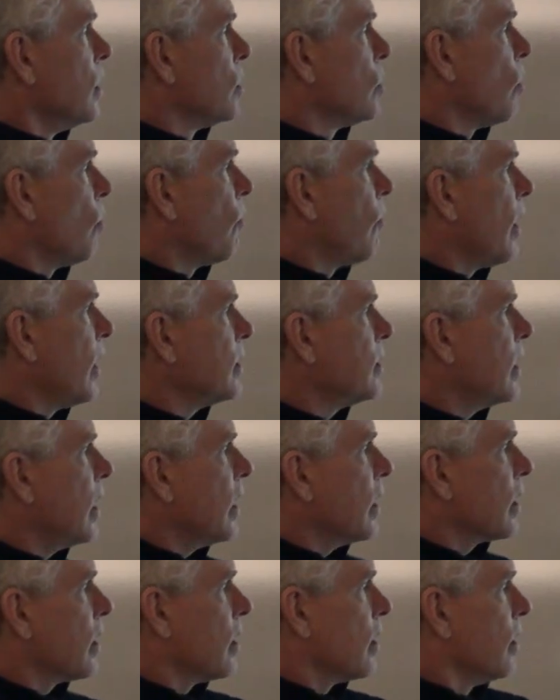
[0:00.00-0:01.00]
So if I
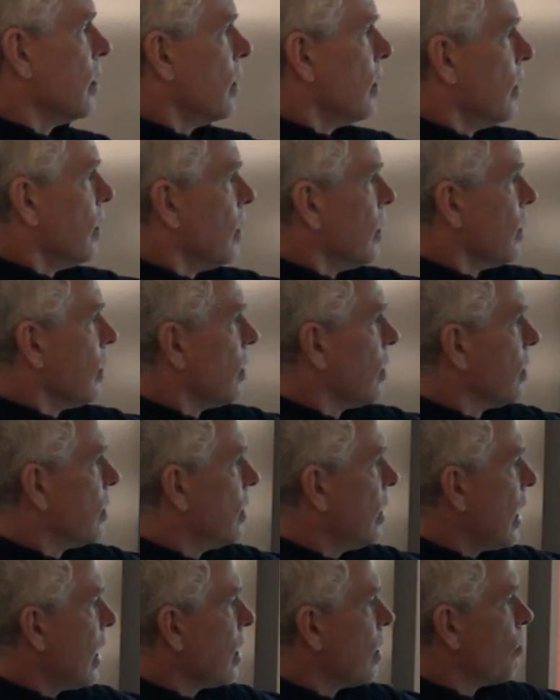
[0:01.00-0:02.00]
take
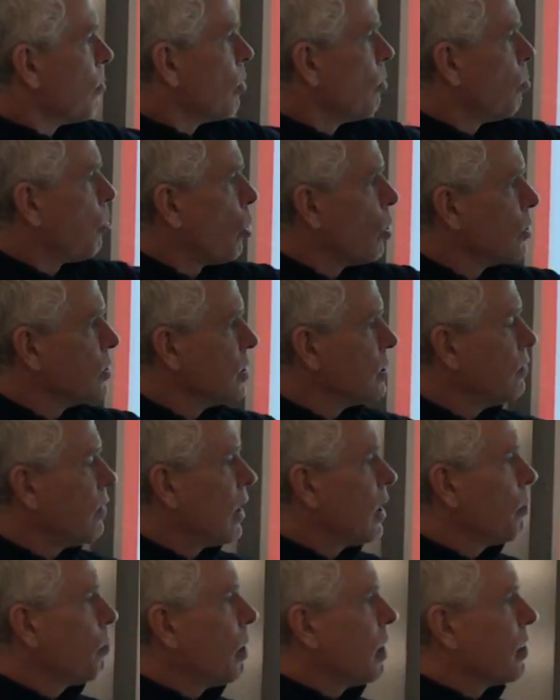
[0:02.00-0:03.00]
that number of boards and
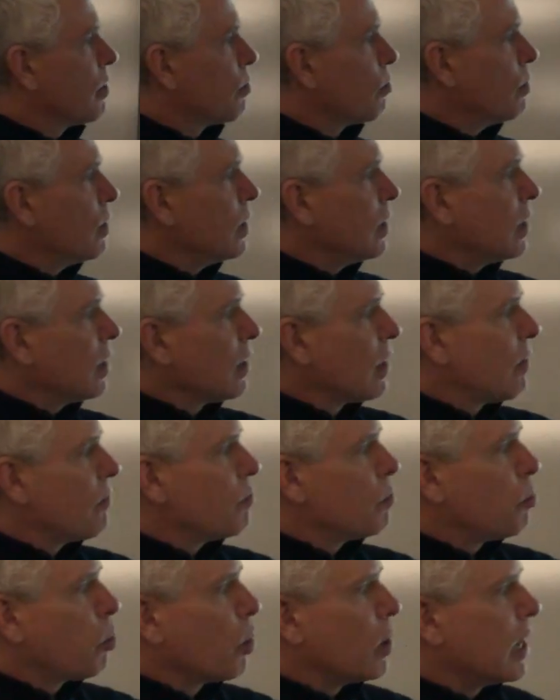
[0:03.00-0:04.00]
divide it by 3,
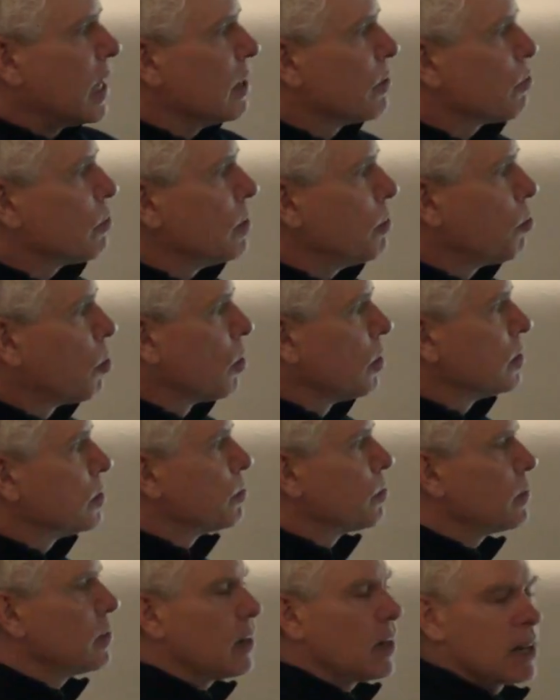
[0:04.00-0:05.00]
11.83 boards,
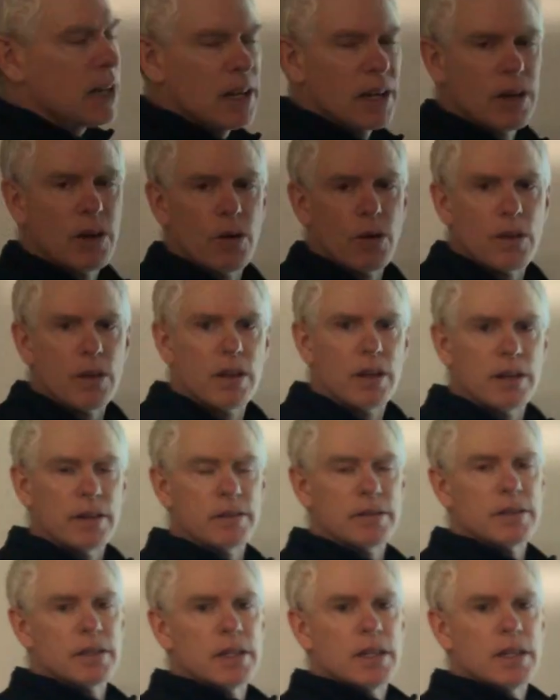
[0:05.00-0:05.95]
well, you're not going to go to